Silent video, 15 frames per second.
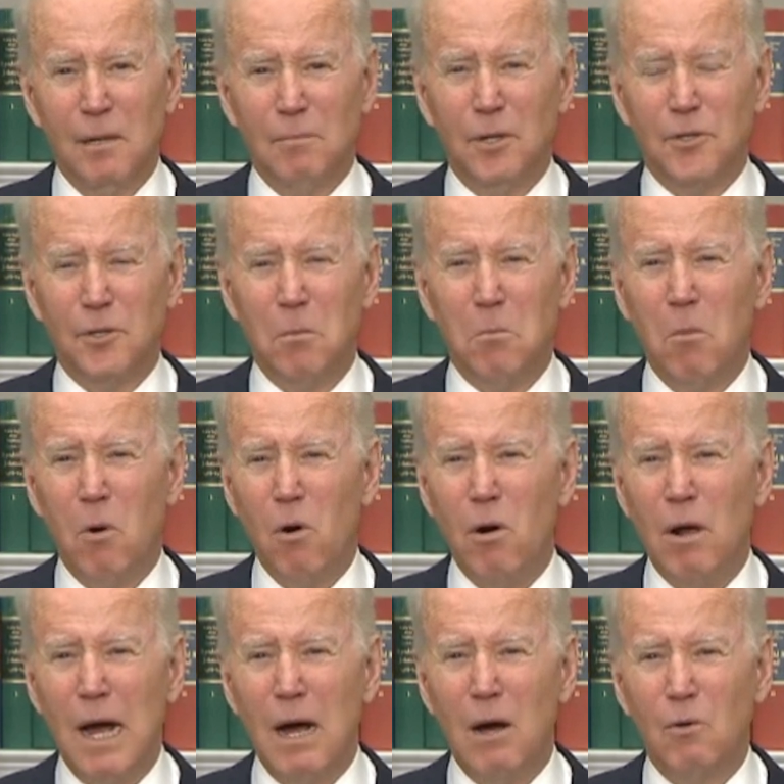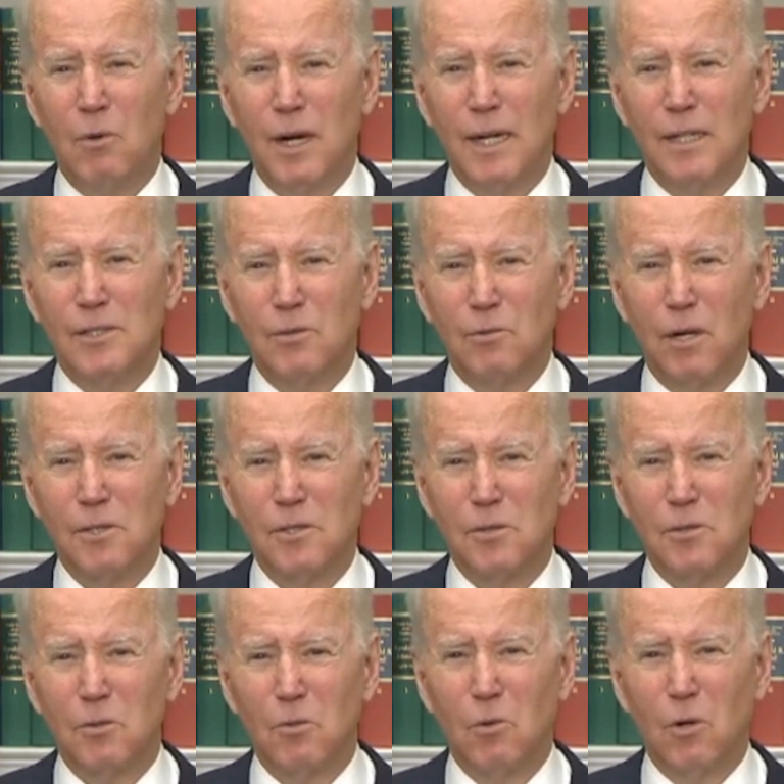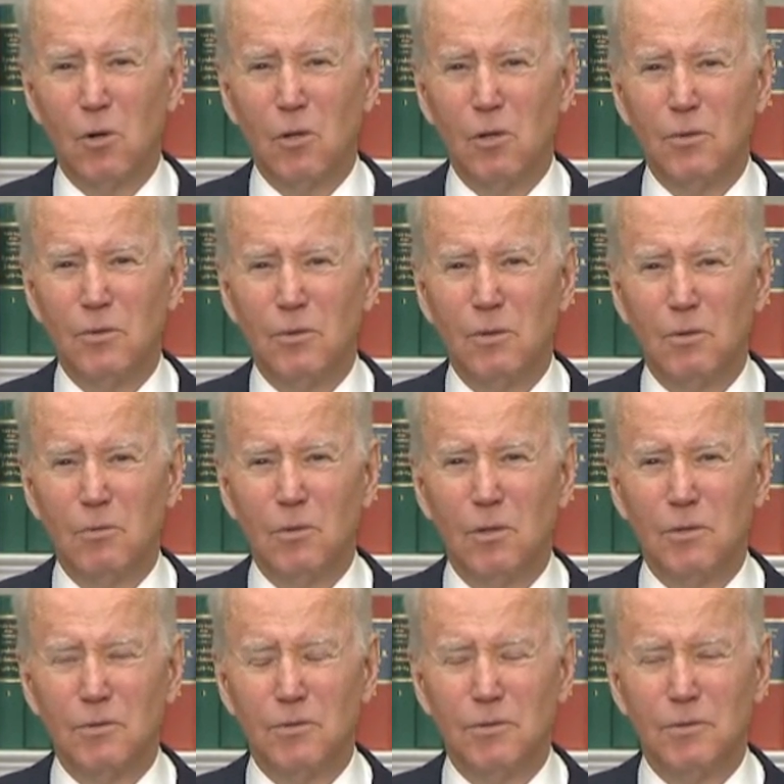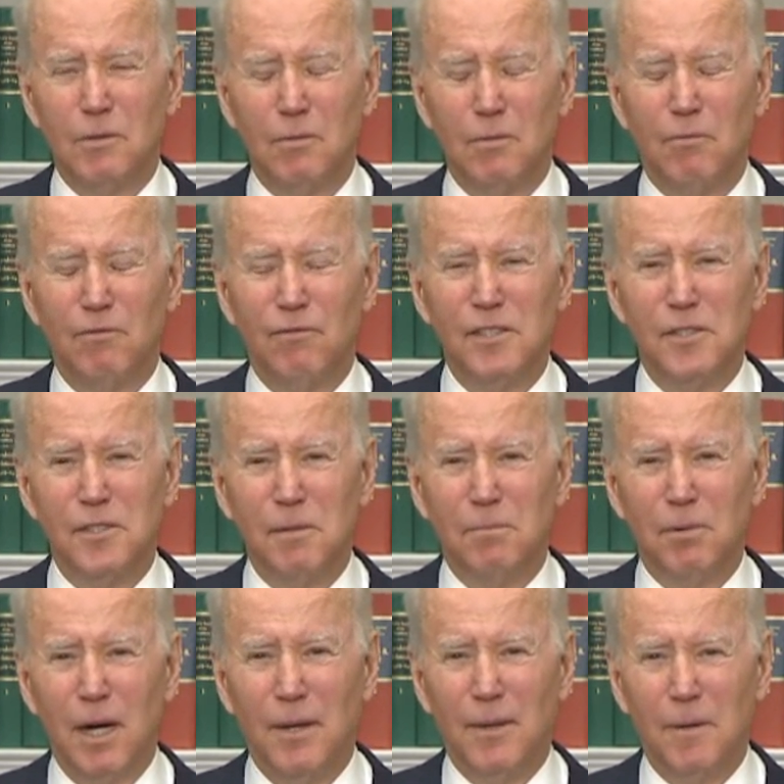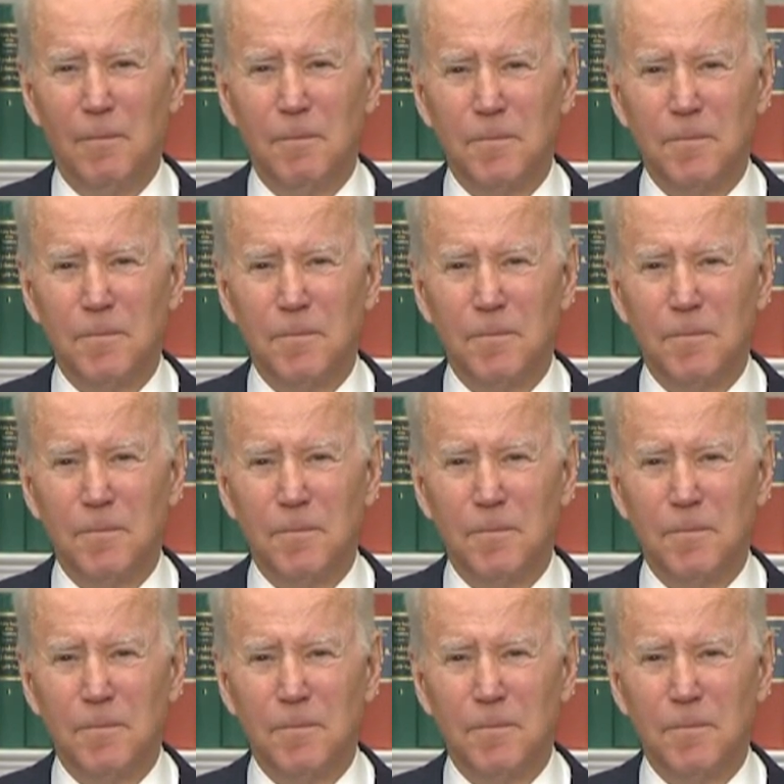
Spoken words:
but the moral outrage the rest of the world will visit upon them.